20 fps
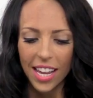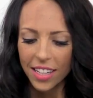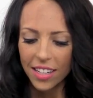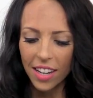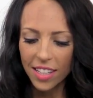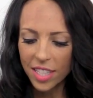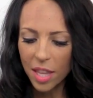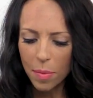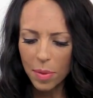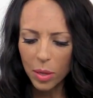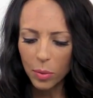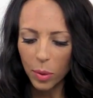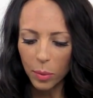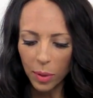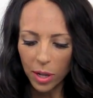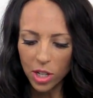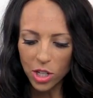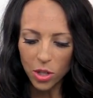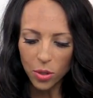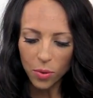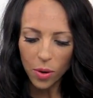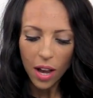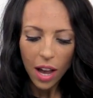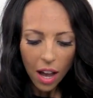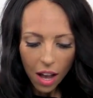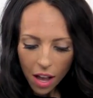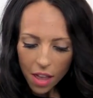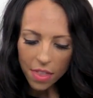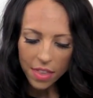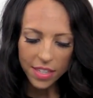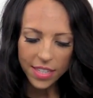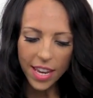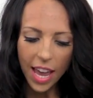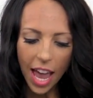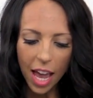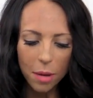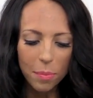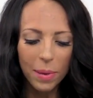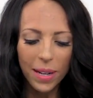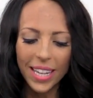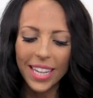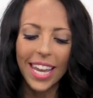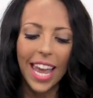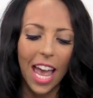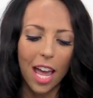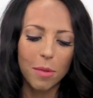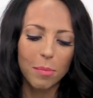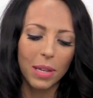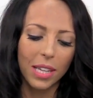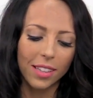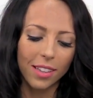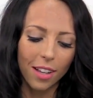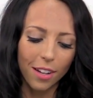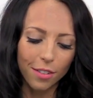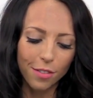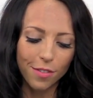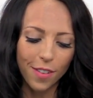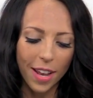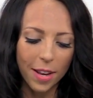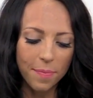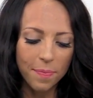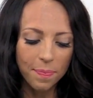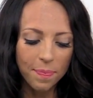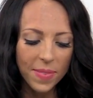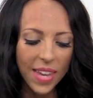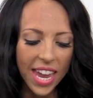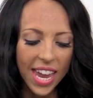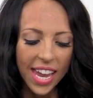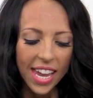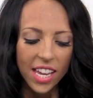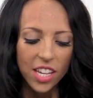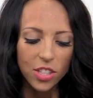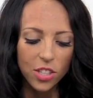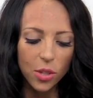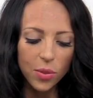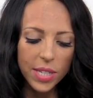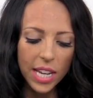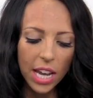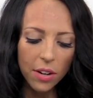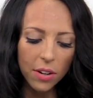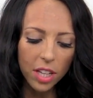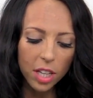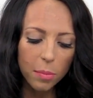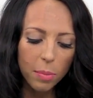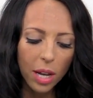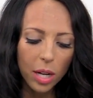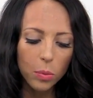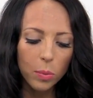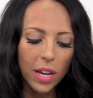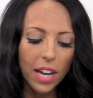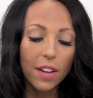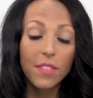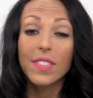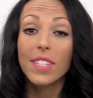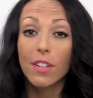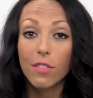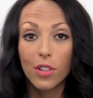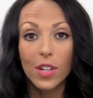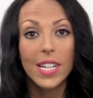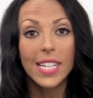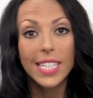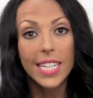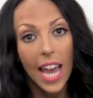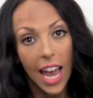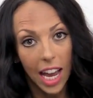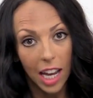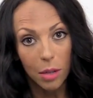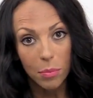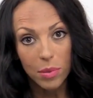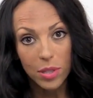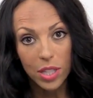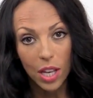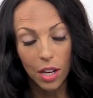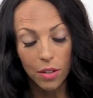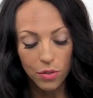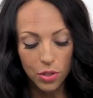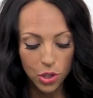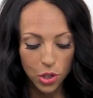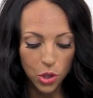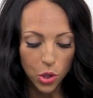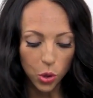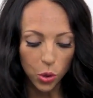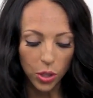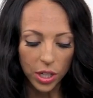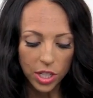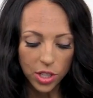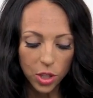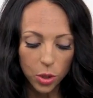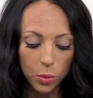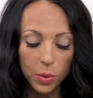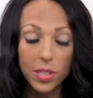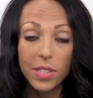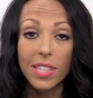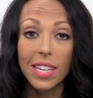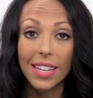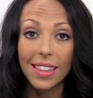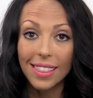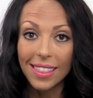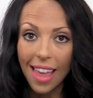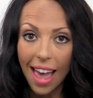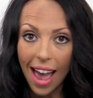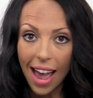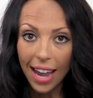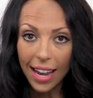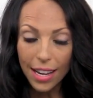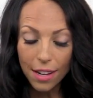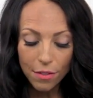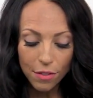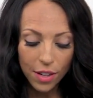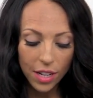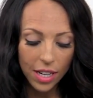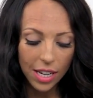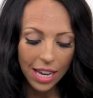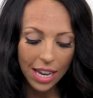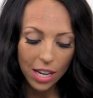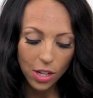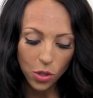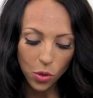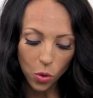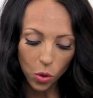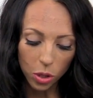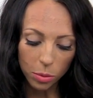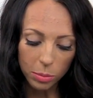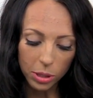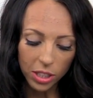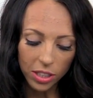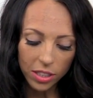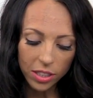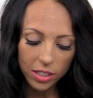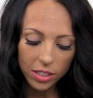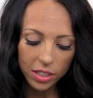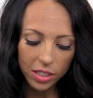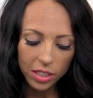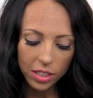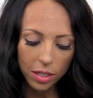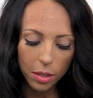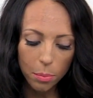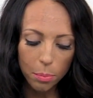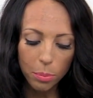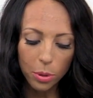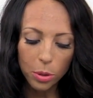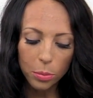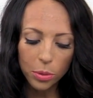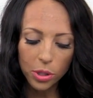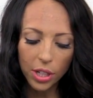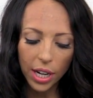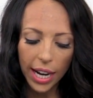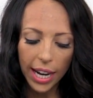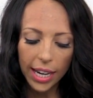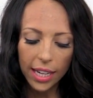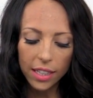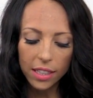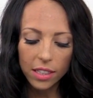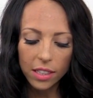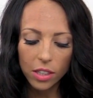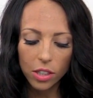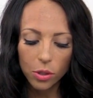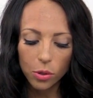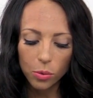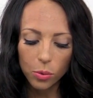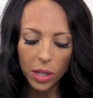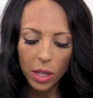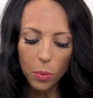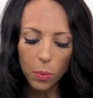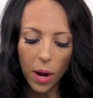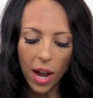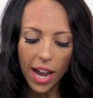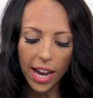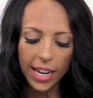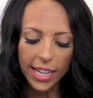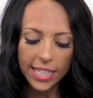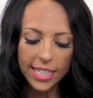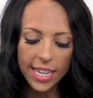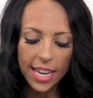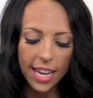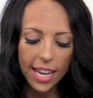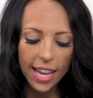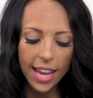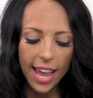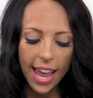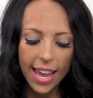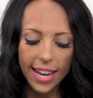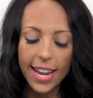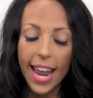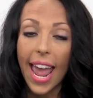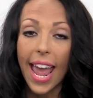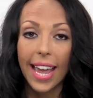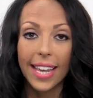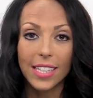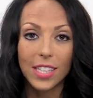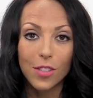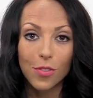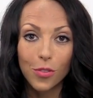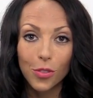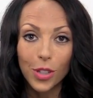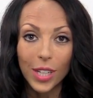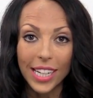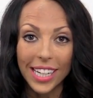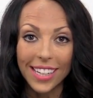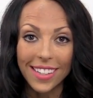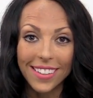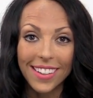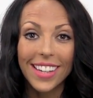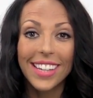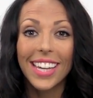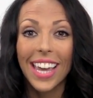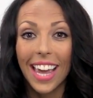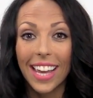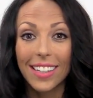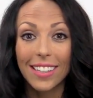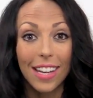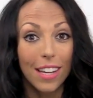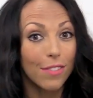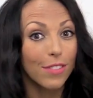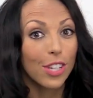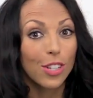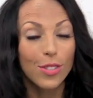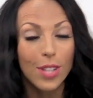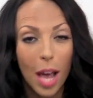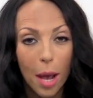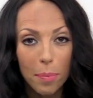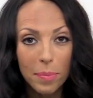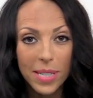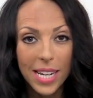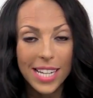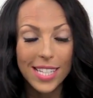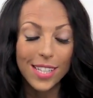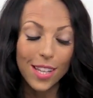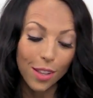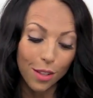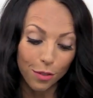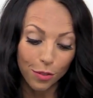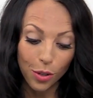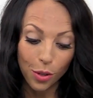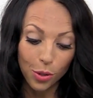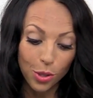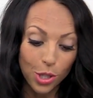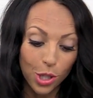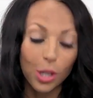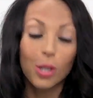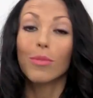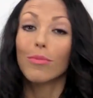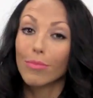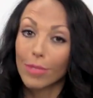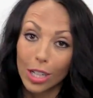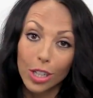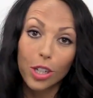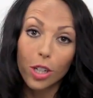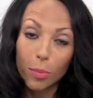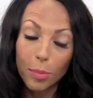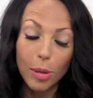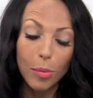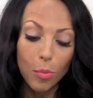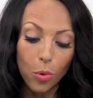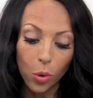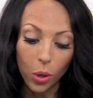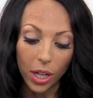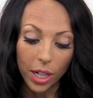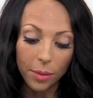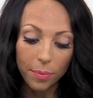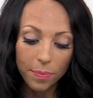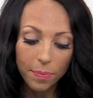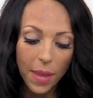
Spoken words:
Not something we want to do all the time, but it can be a lot of fun. So down on the bottom we have different types of stories. You will see live, normal, boomerang, rewind, and hands-free. Again, if there's updates in the future, there could be more.